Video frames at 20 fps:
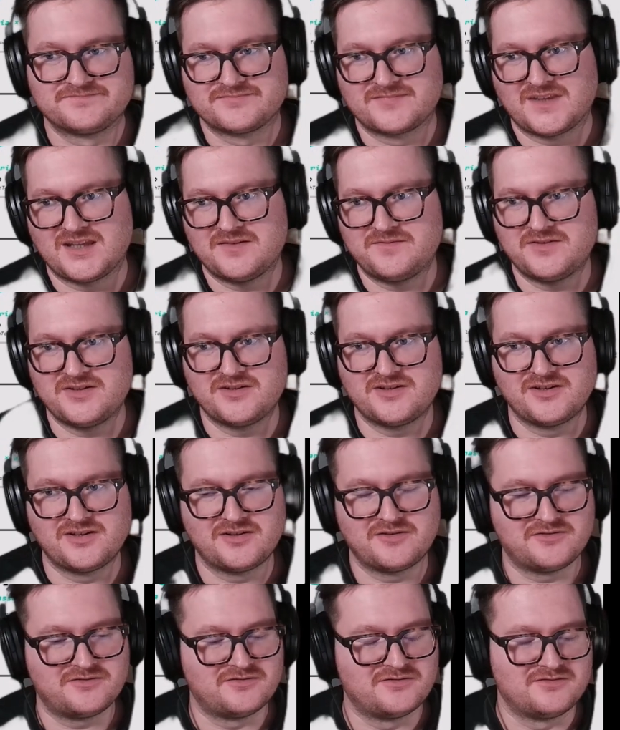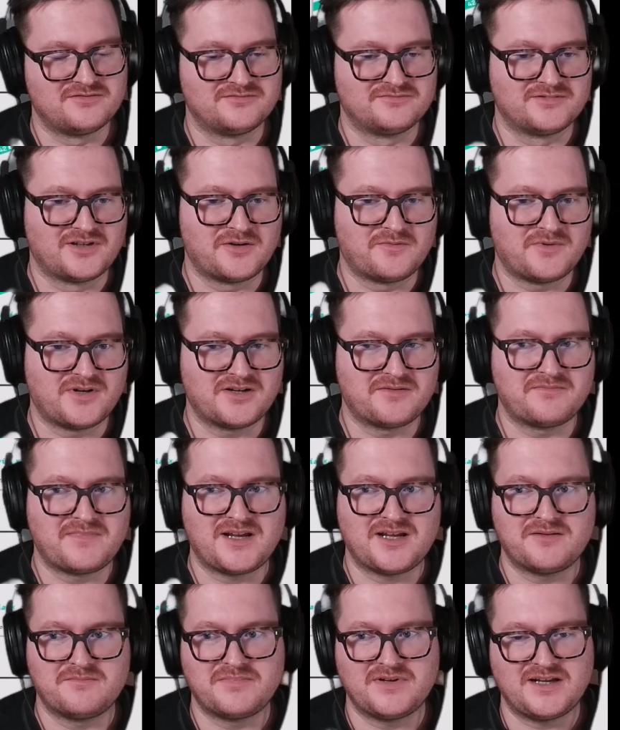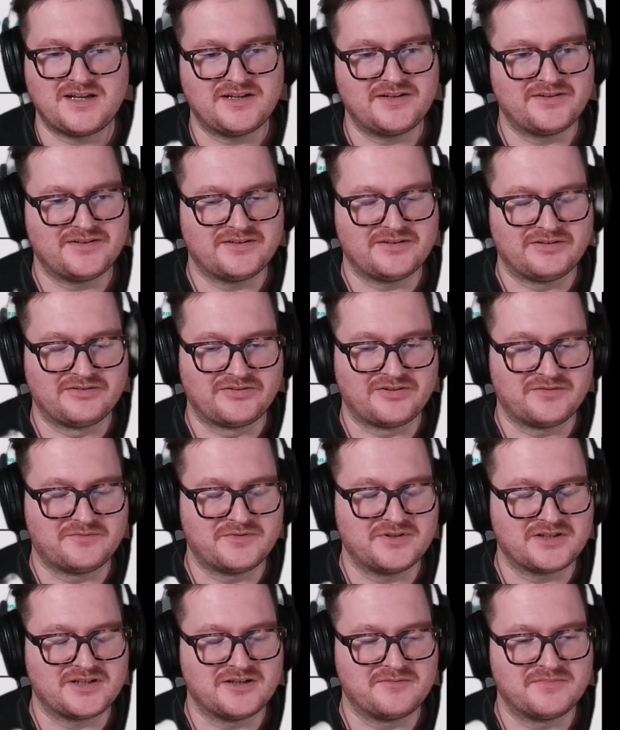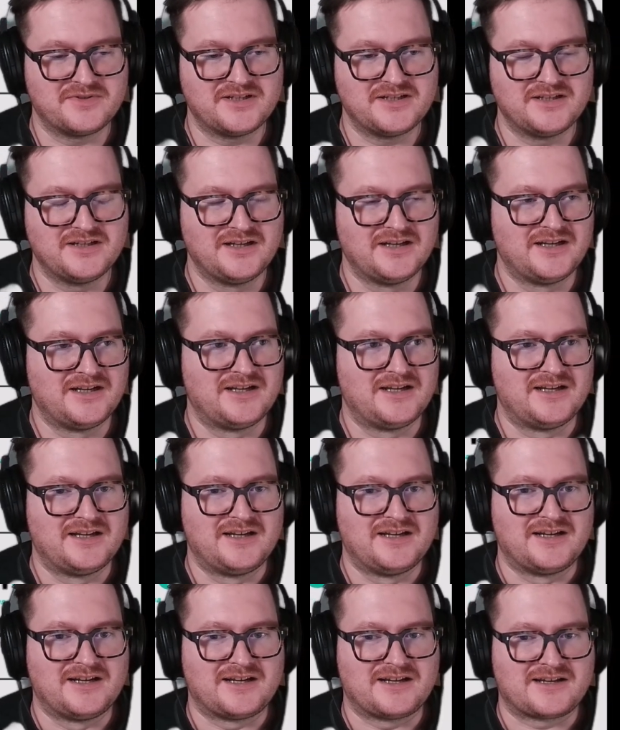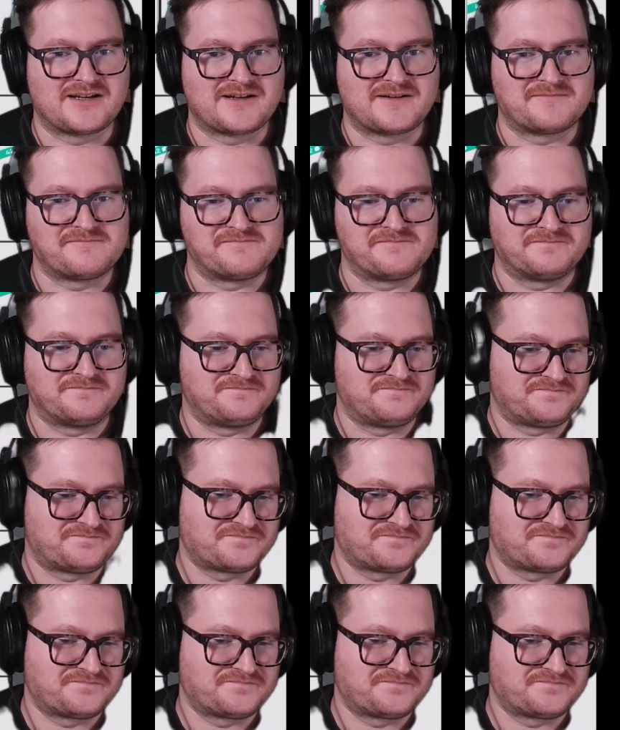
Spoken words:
If you can call a one-man band a software company. But